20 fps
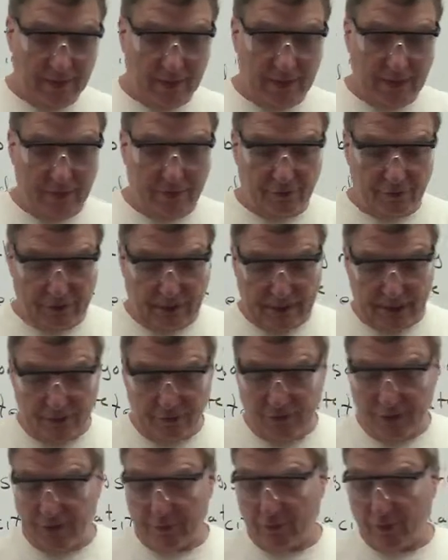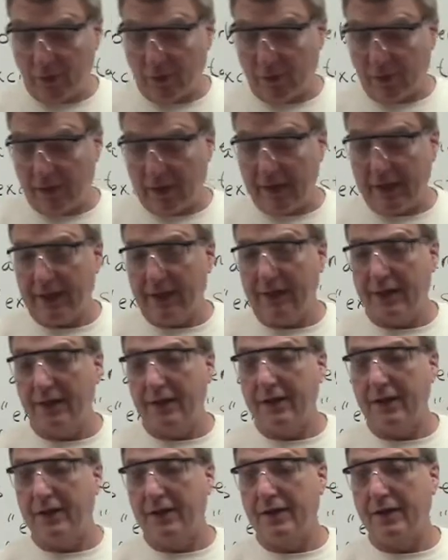Here's calcium chloride.
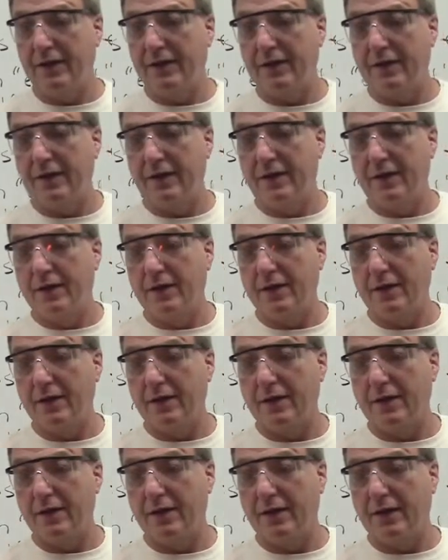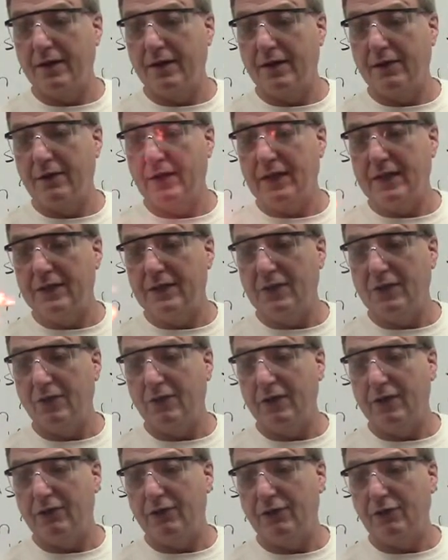And there we got the
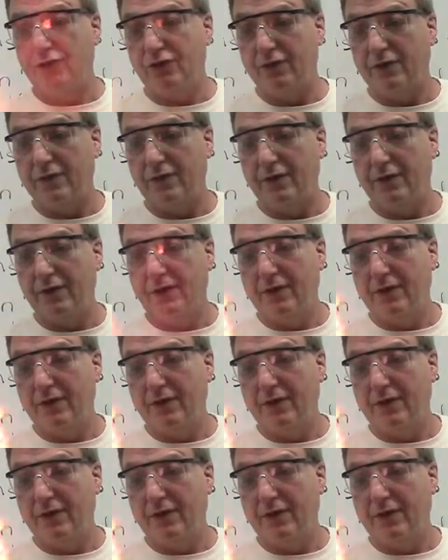orange for sure.